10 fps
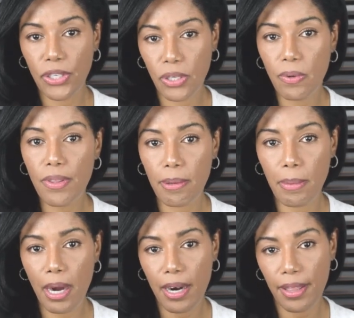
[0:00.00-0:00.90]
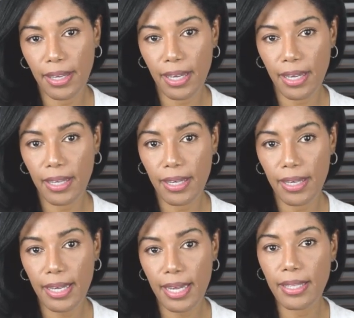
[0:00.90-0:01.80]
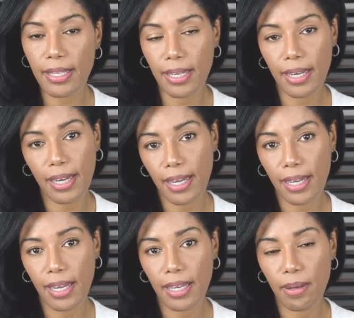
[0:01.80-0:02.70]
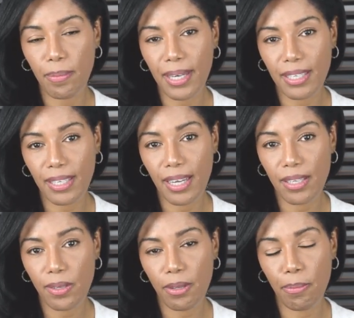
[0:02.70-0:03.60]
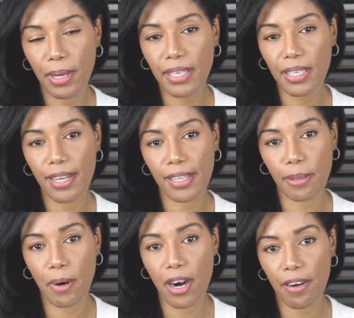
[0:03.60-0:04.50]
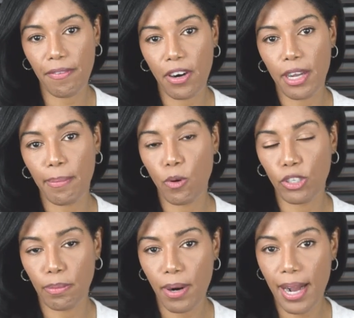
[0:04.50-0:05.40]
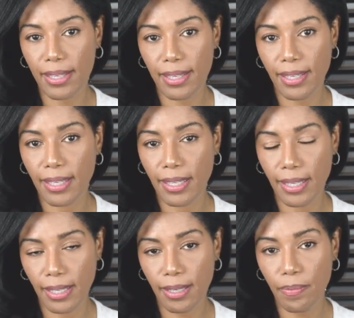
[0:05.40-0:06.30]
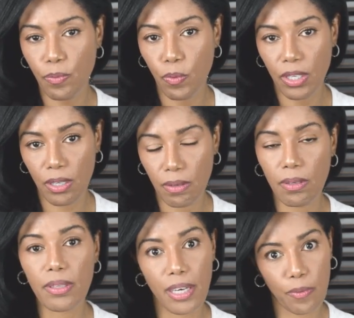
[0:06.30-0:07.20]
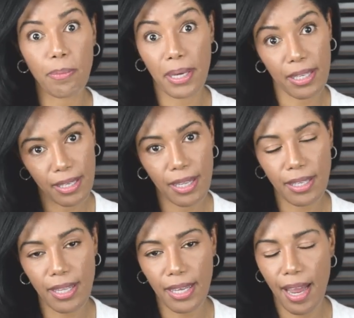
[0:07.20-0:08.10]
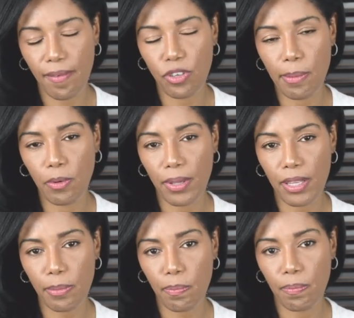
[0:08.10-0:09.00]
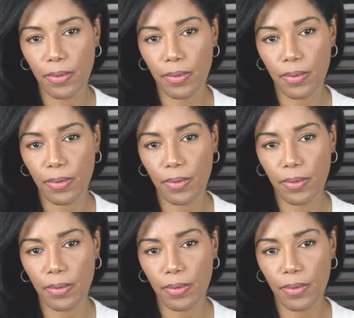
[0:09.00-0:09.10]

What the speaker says: two of them are the insula and amygdala. And so the amygdala is a part of our emotion processing system, which then would make sense that they have trouble with this